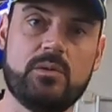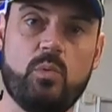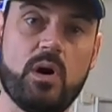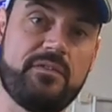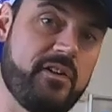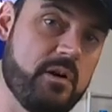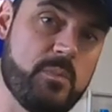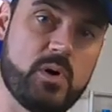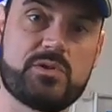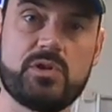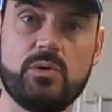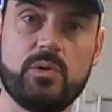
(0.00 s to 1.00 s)
Wi-Fi
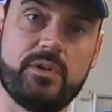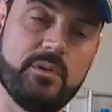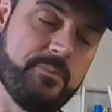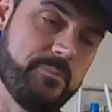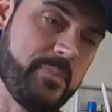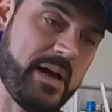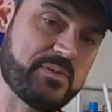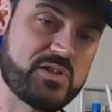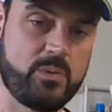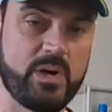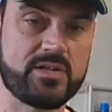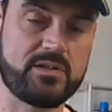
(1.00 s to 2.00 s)
module, the map
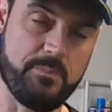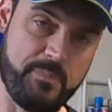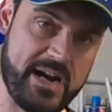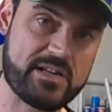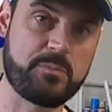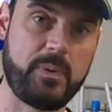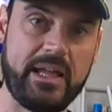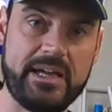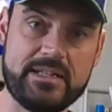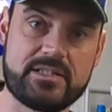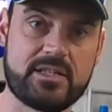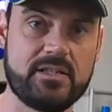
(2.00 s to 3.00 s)
switch, the bash
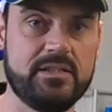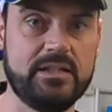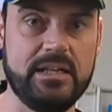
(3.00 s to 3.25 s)
plate.